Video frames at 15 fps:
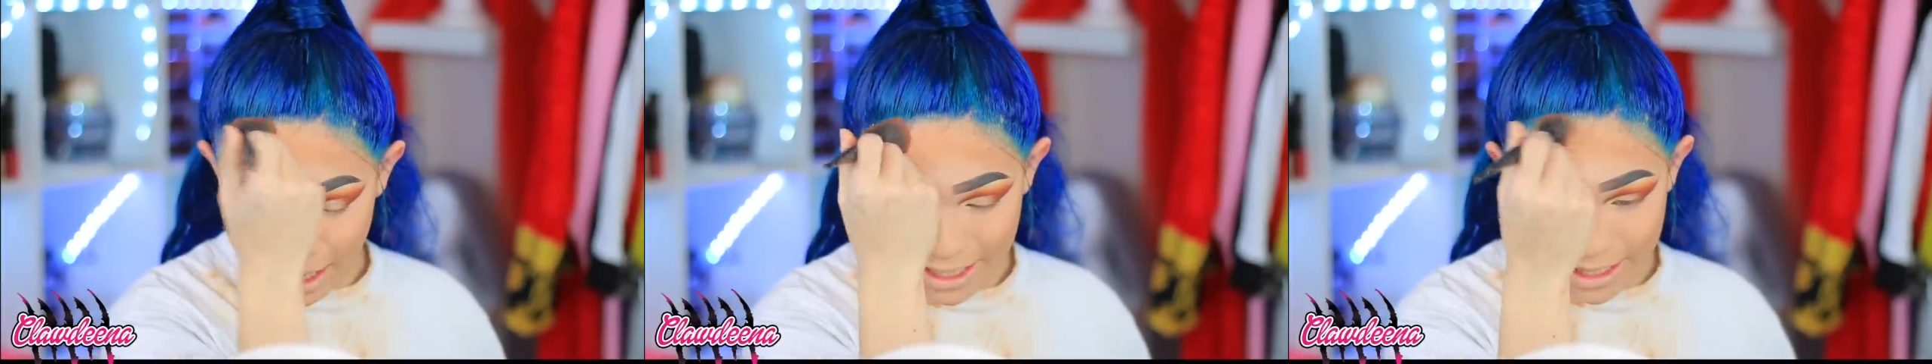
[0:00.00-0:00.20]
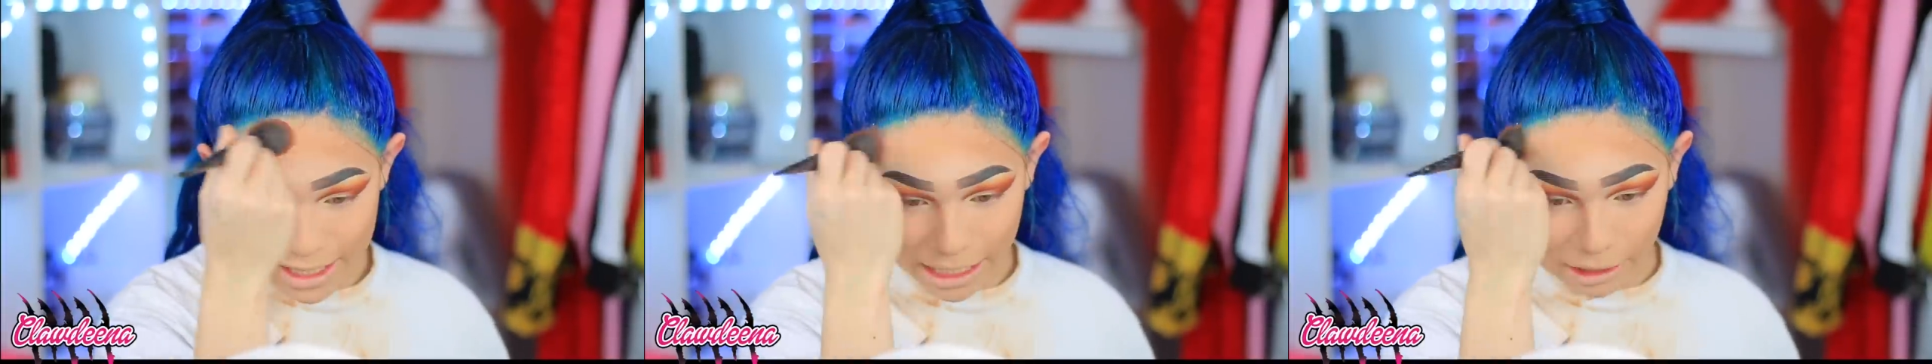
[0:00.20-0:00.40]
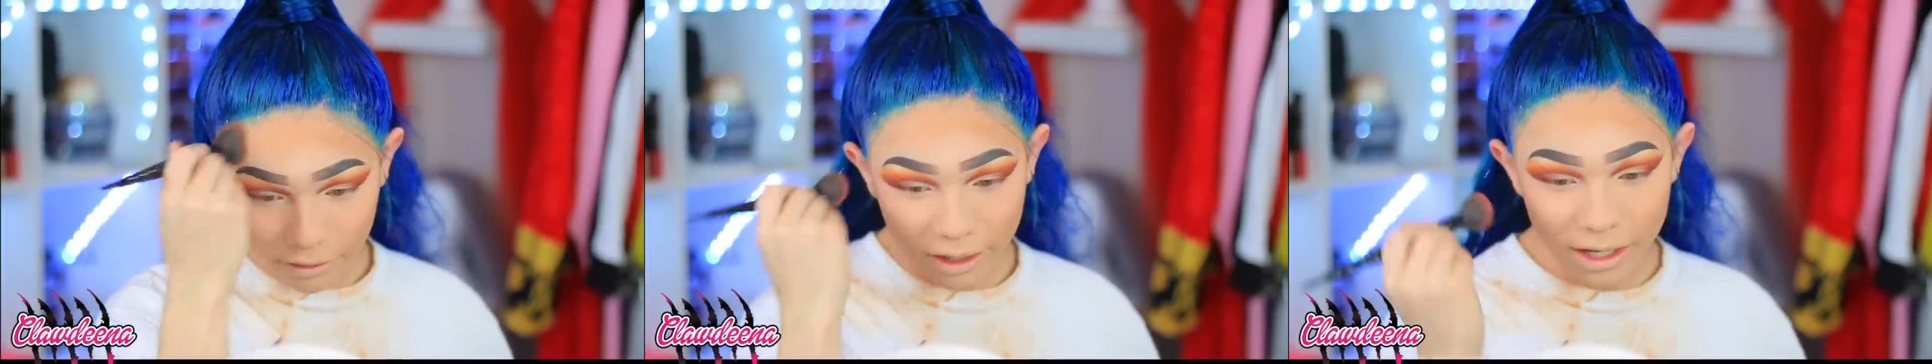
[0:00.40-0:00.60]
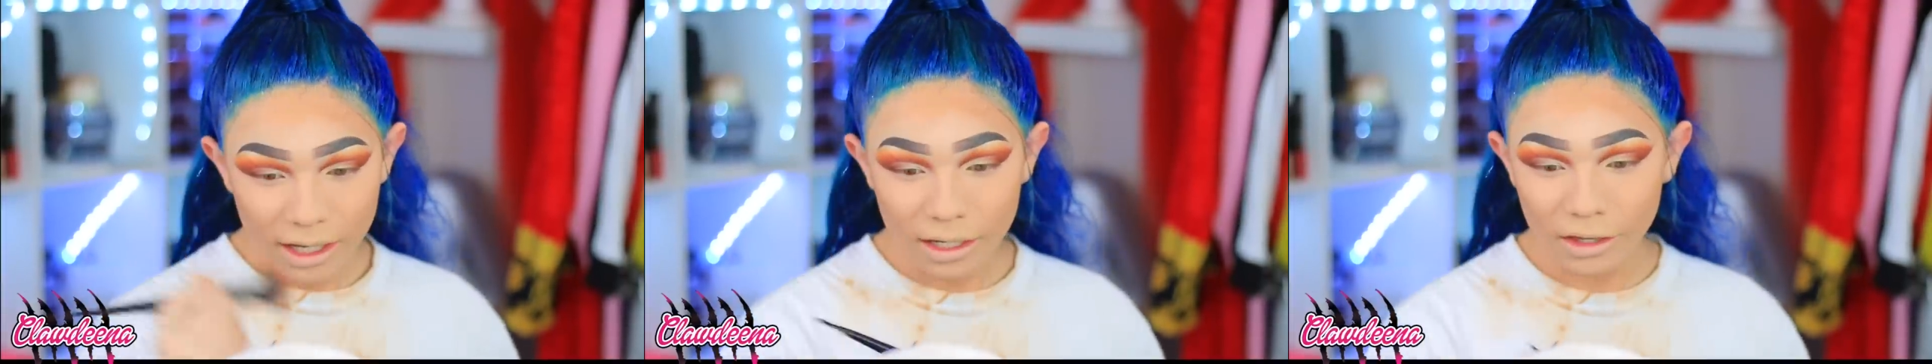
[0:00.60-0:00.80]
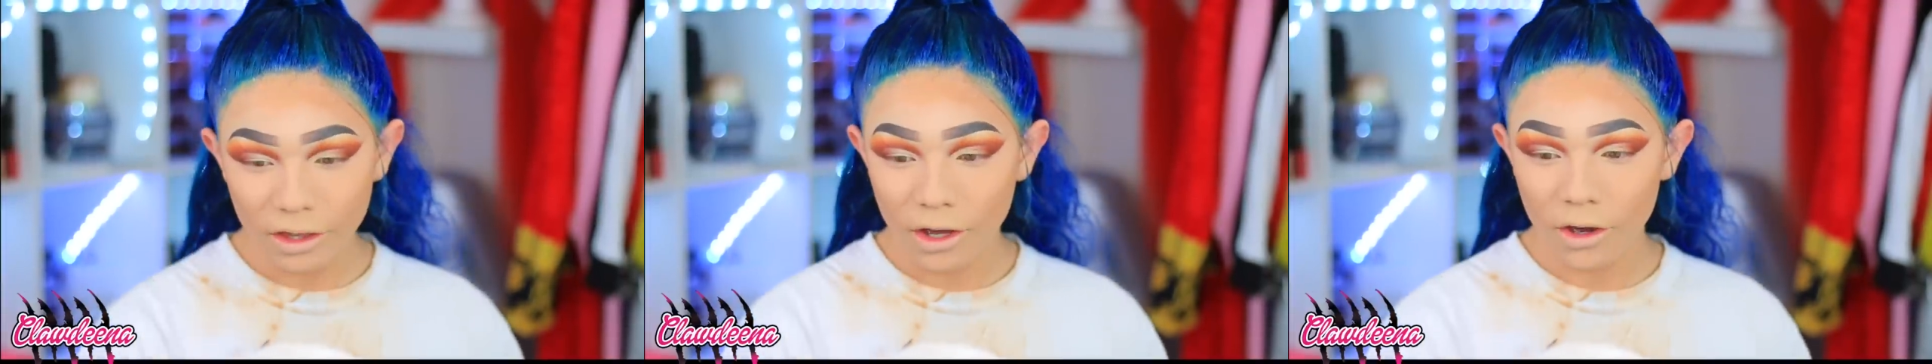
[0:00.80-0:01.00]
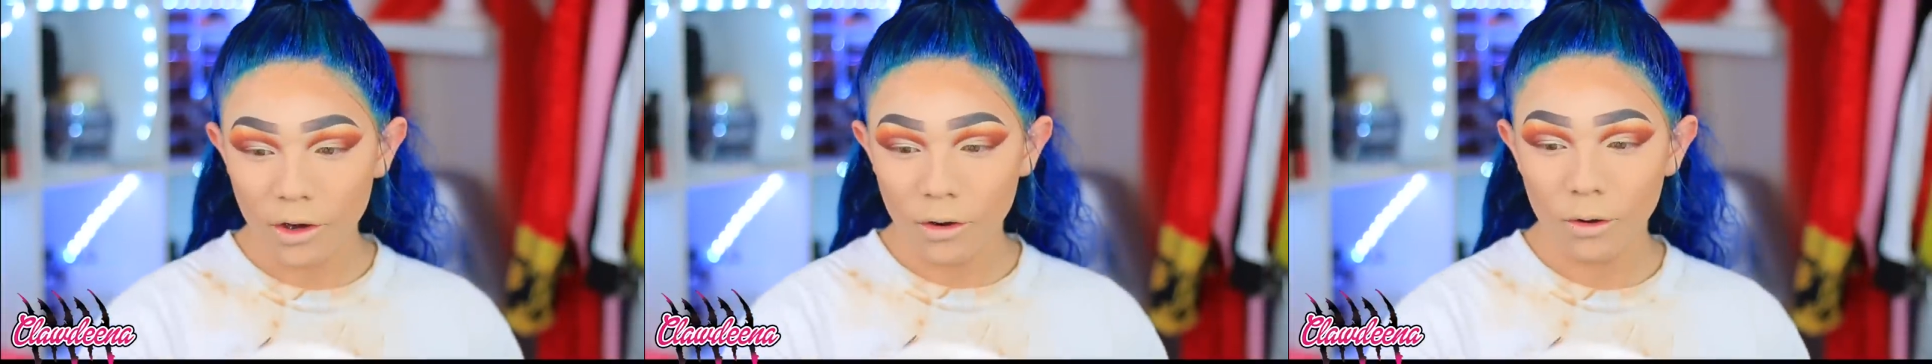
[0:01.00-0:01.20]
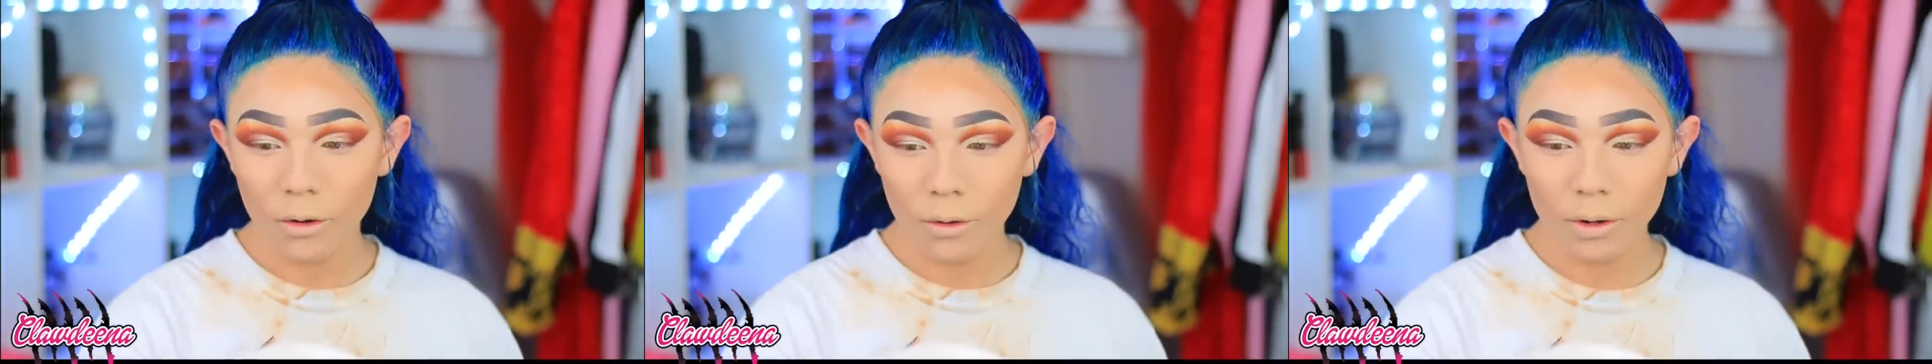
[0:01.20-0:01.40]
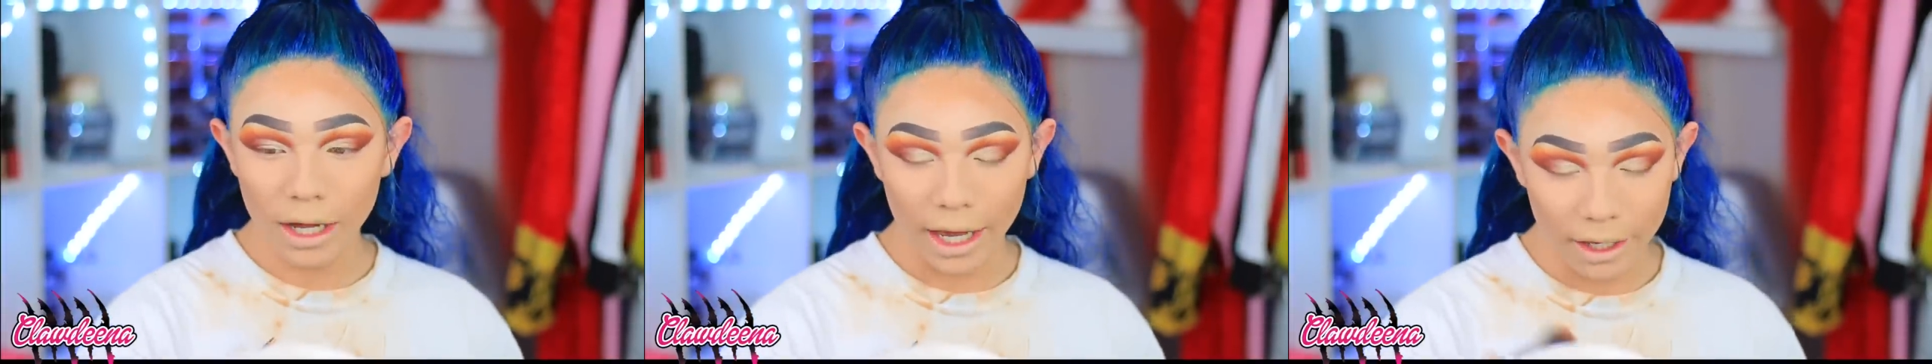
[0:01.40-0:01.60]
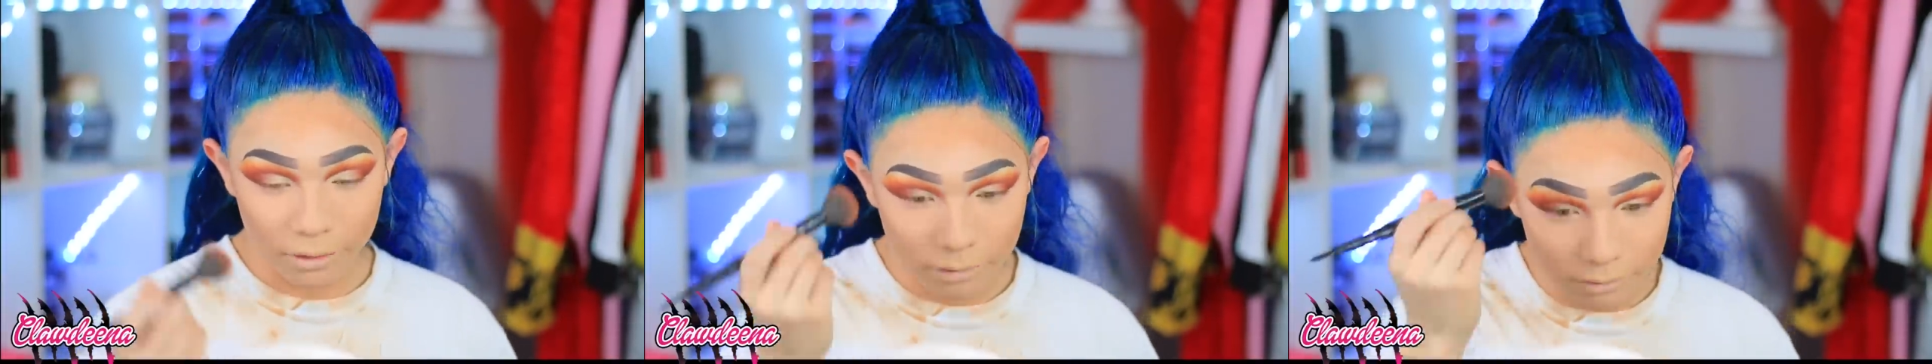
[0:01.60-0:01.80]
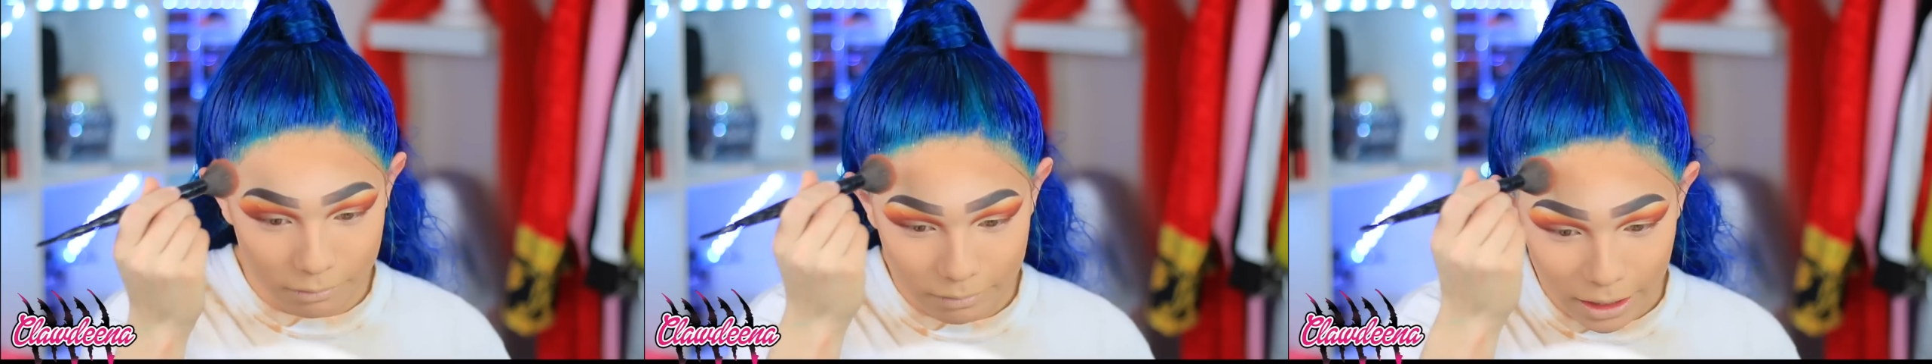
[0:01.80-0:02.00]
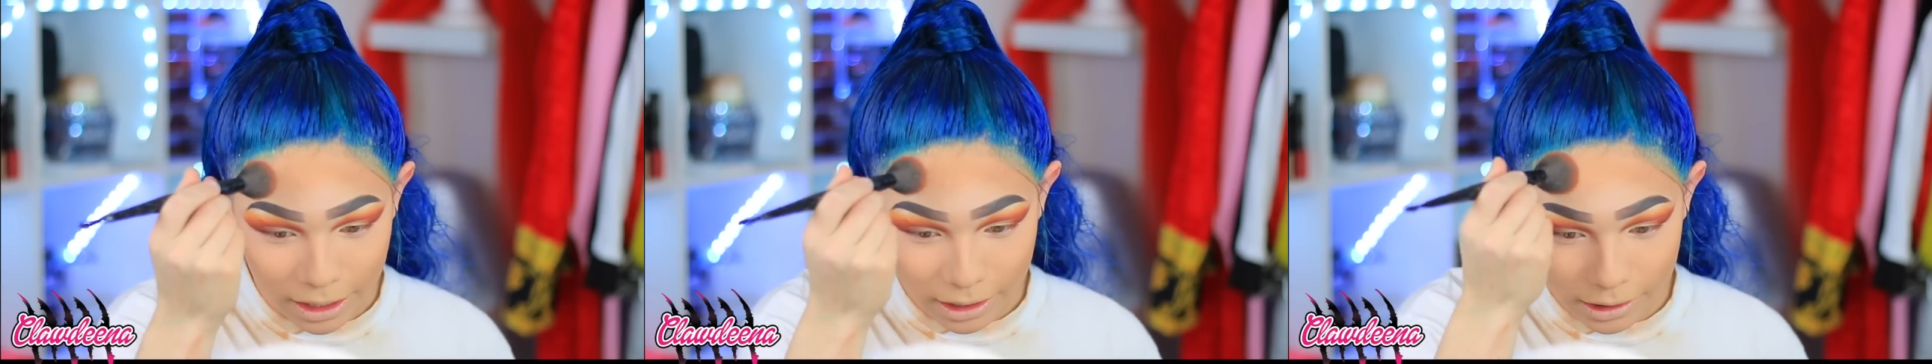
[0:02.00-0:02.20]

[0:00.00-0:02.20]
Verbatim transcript: mascara though i don't